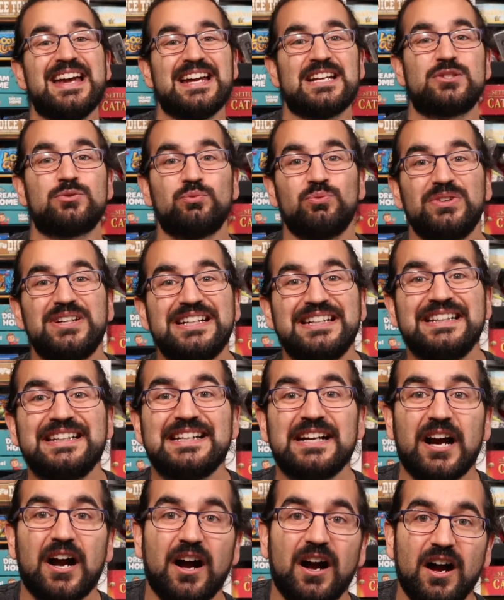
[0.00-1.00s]
It's
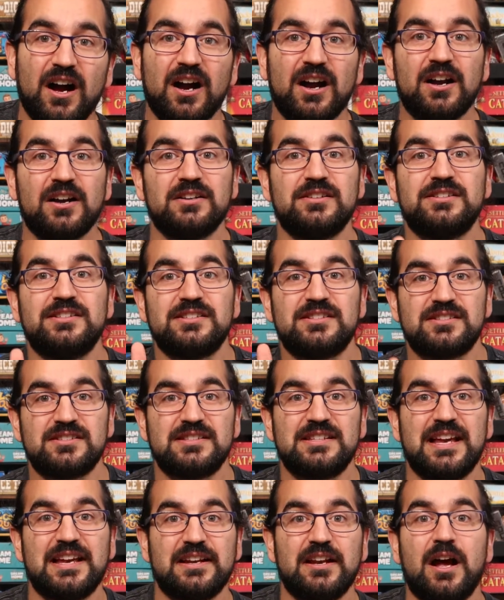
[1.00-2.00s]
really hard to
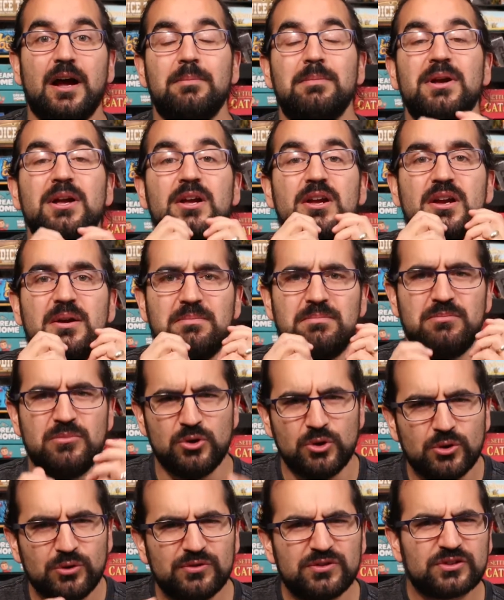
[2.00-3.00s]
set up
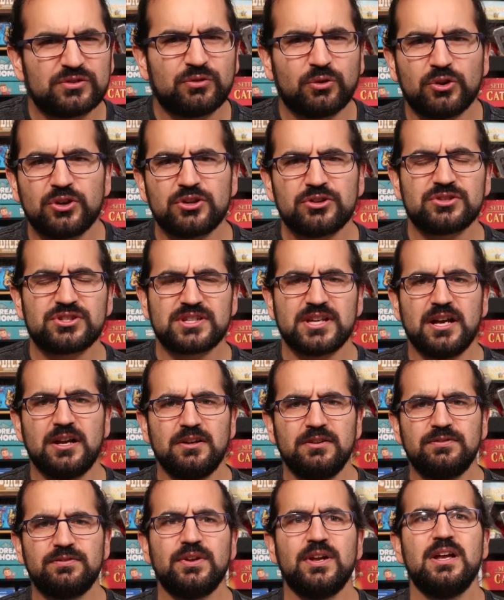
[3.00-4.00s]
moves for
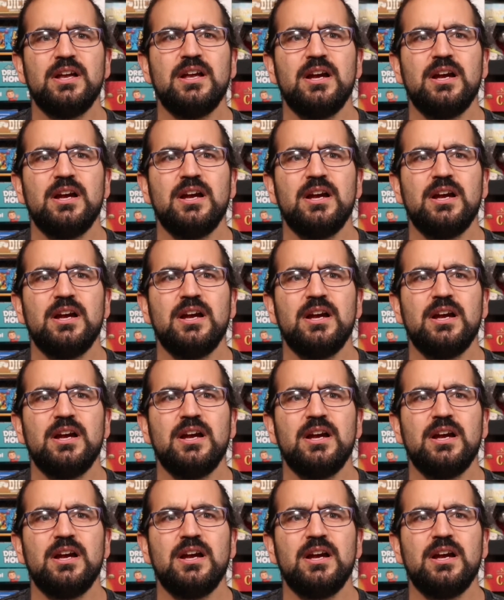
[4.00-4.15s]
yourself